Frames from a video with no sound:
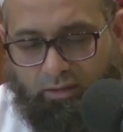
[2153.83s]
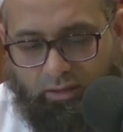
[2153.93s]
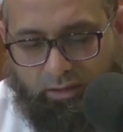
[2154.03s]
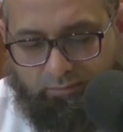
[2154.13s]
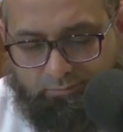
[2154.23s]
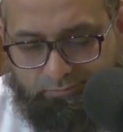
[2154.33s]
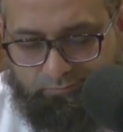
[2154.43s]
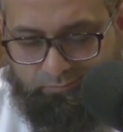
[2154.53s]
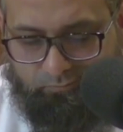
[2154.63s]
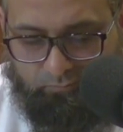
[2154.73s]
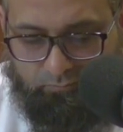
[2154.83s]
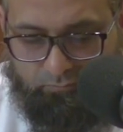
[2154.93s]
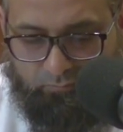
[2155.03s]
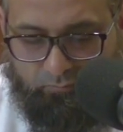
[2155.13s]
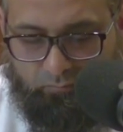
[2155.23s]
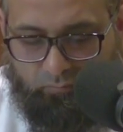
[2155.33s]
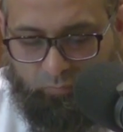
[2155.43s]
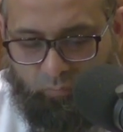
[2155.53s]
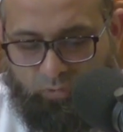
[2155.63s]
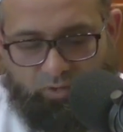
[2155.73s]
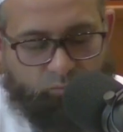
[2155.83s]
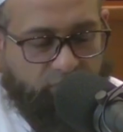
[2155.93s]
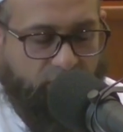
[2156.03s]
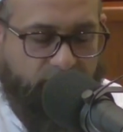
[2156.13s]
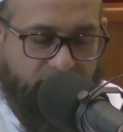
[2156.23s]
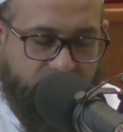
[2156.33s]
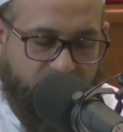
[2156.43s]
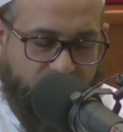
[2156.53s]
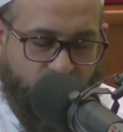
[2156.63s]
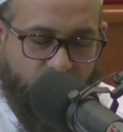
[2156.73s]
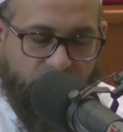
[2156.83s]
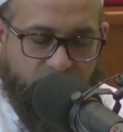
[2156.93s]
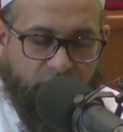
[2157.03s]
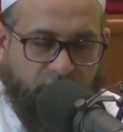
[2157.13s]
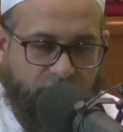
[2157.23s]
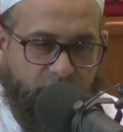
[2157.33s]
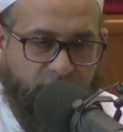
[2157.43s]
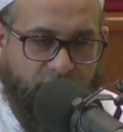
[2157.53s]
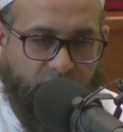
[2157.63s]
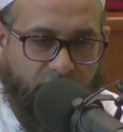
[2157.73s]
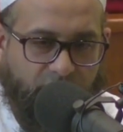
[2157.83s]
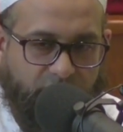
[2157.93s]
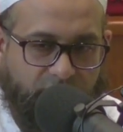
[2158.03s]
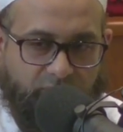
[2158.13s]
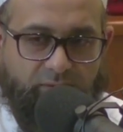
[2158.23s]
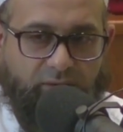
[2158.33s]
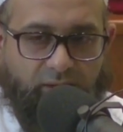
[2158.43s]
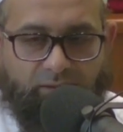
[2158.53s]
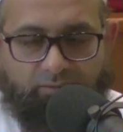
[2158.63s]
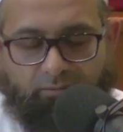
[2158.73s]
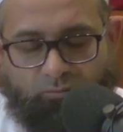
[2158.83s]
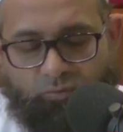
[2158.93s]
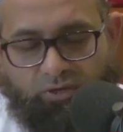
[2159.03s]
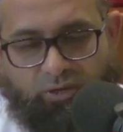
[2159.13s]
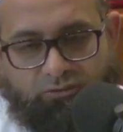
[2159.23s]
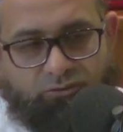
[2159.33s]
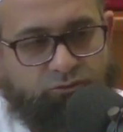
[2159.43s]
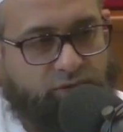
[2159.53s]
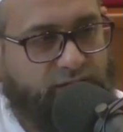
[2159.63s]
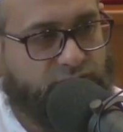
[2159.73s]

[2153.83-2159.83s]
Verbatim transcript: um, well, we I mean we should also be aware. Like uh, we also try